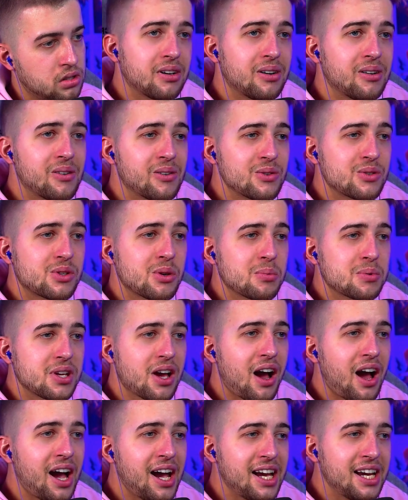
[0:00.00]
Oh, Usopp's
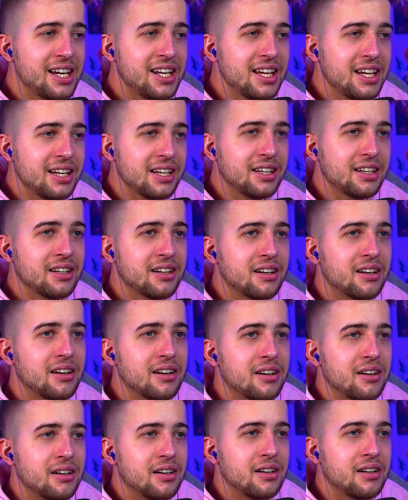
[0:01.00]
hiding?
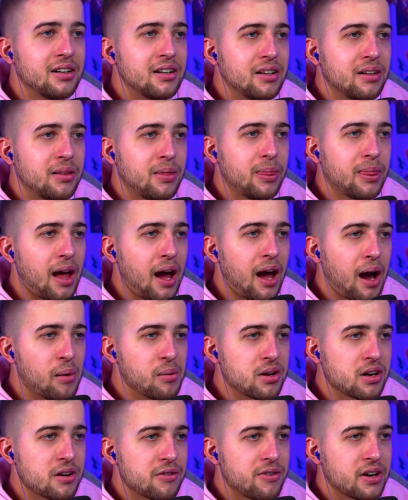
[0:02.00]
Nah, we
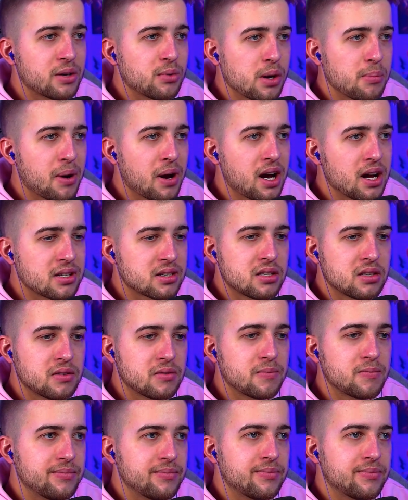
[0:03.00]
gotta find a way past.
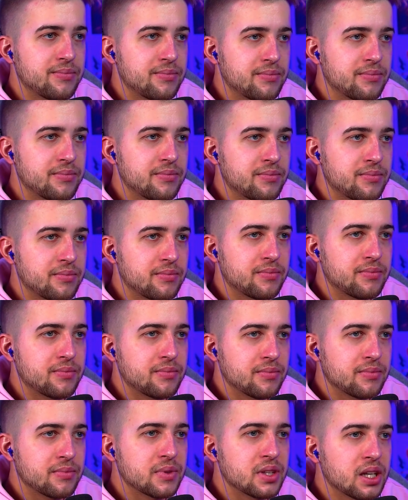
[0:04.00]

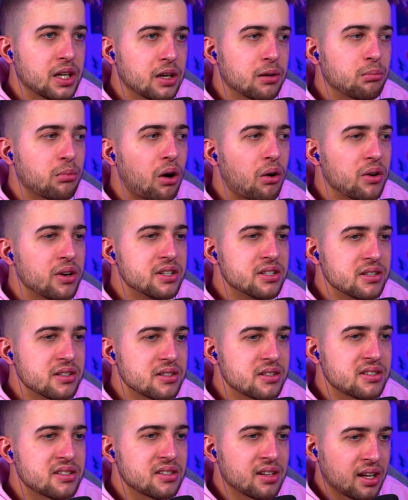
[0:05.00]
Yeah, bro, he's
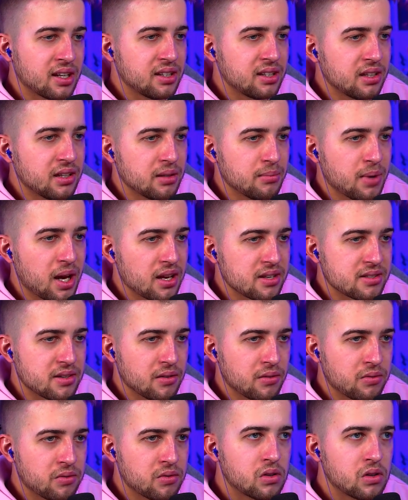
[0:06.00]
insanely
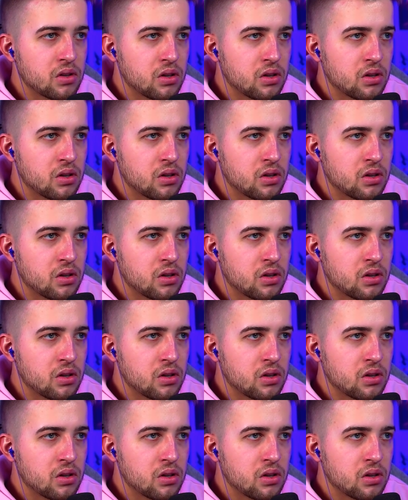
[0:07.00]
massive.